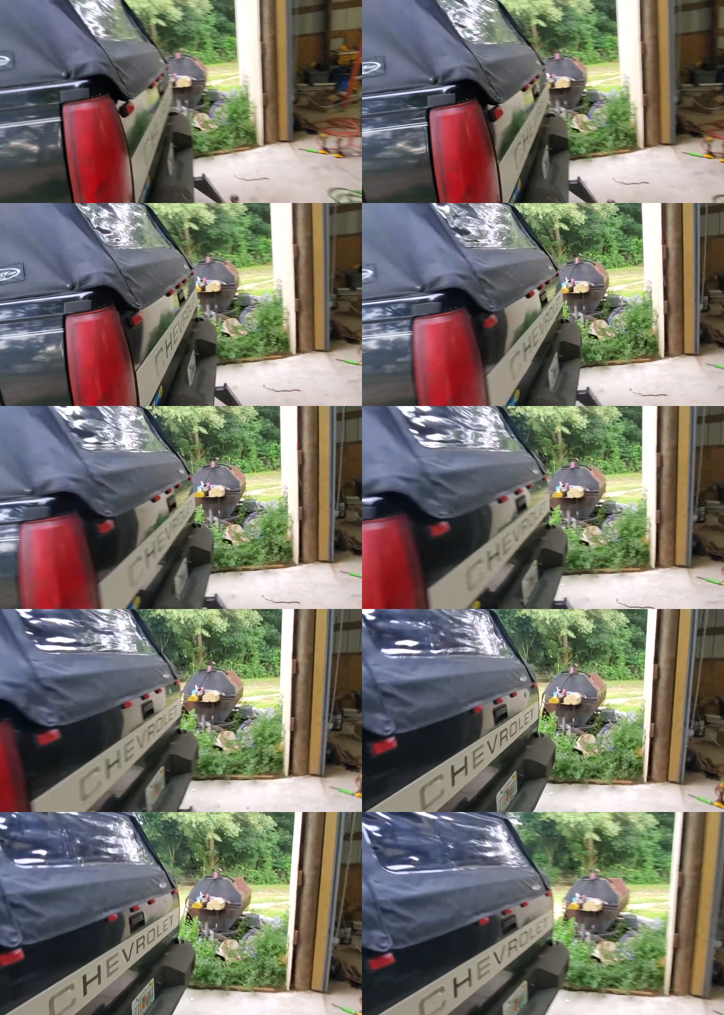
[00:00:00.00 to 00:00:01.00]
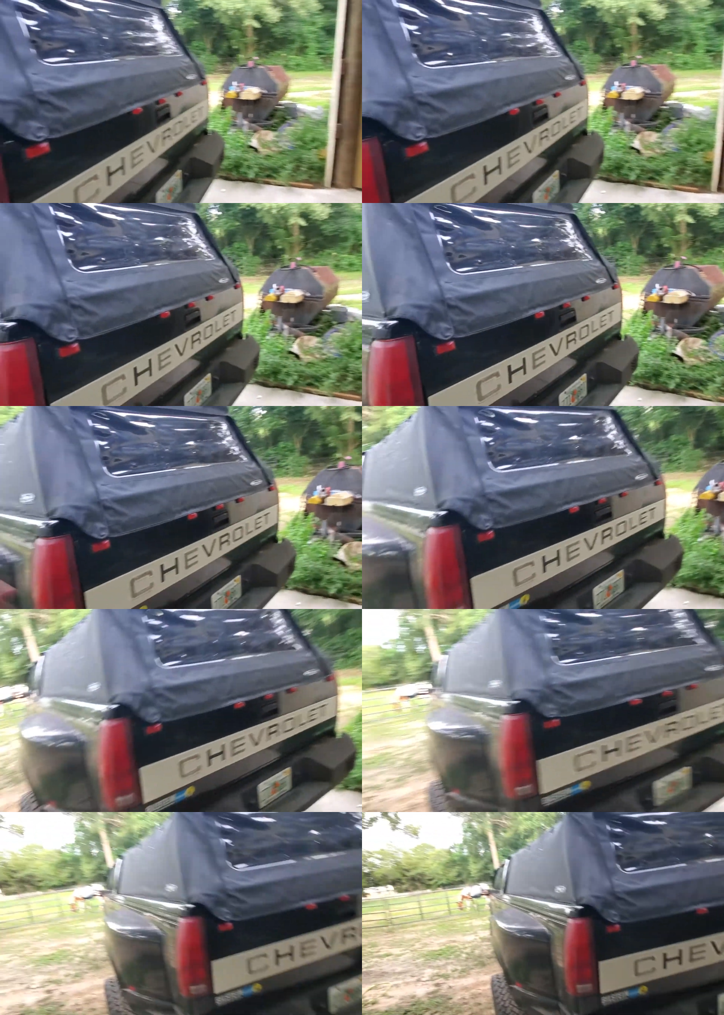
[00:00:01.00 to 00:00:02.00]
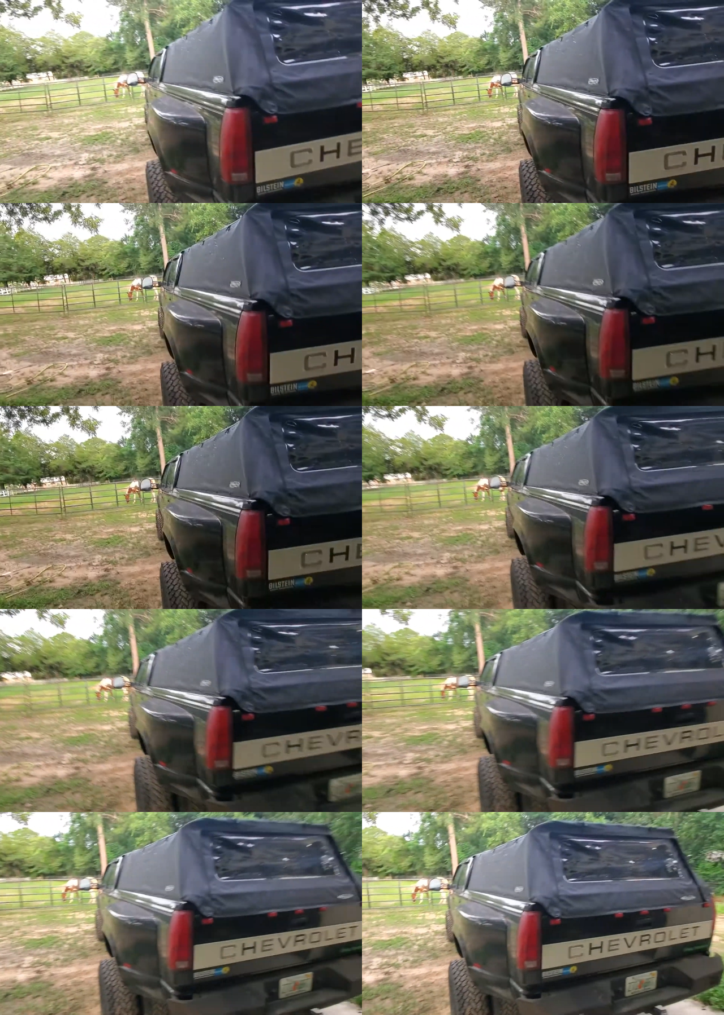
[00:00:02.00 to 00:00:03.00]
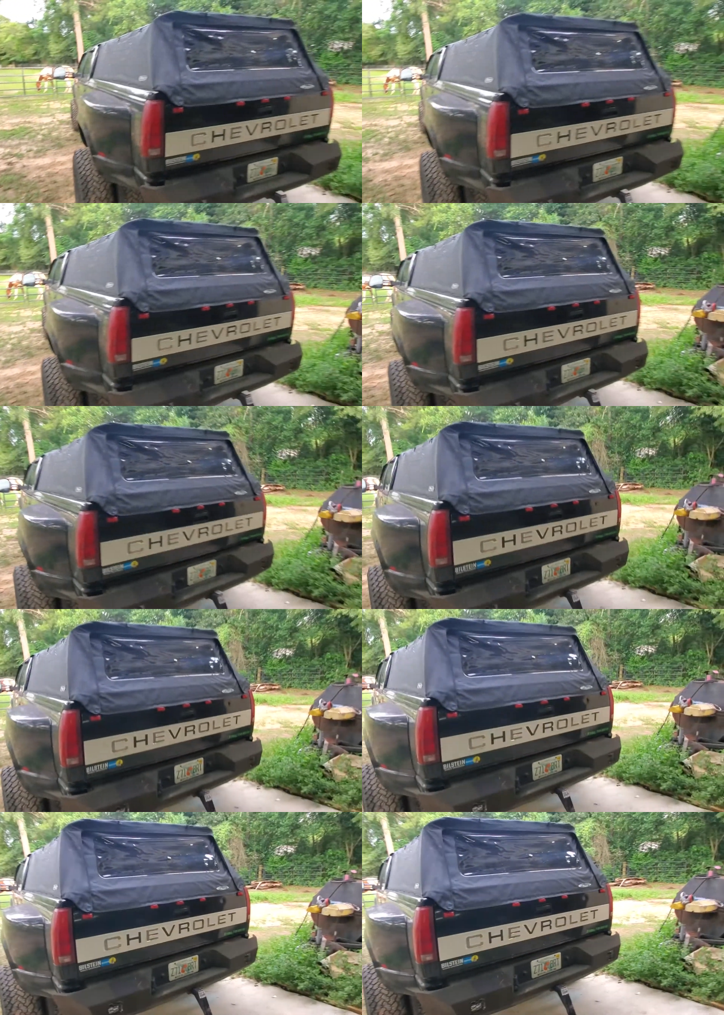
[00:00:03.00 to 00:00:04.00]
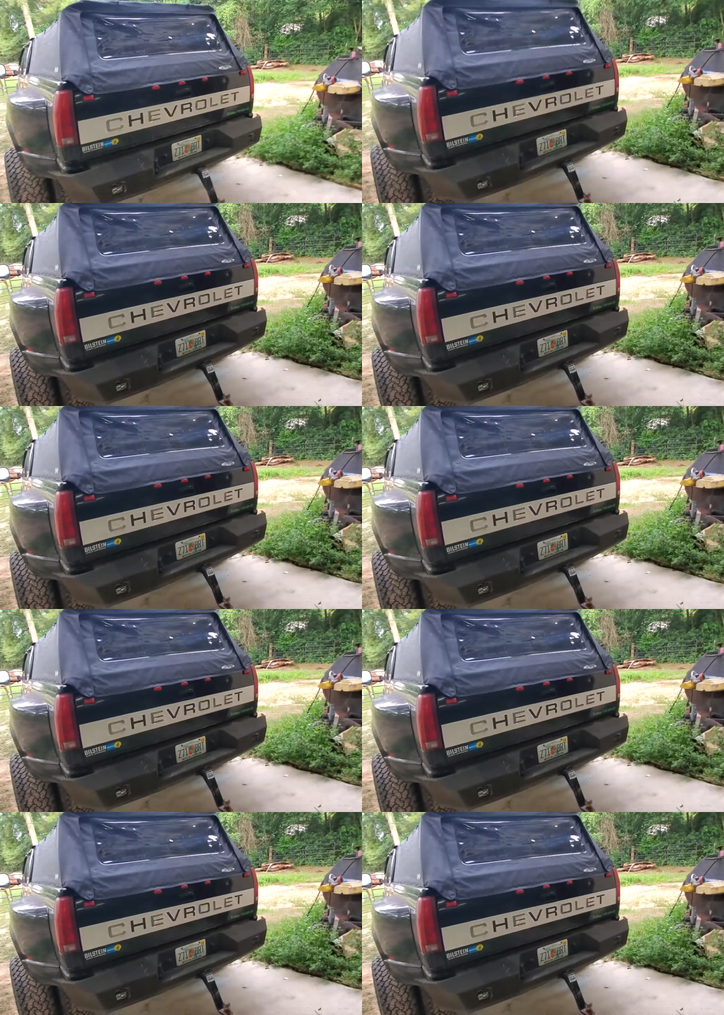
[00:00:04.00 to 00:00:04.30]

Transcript: No face is visible, so there are no lips to read.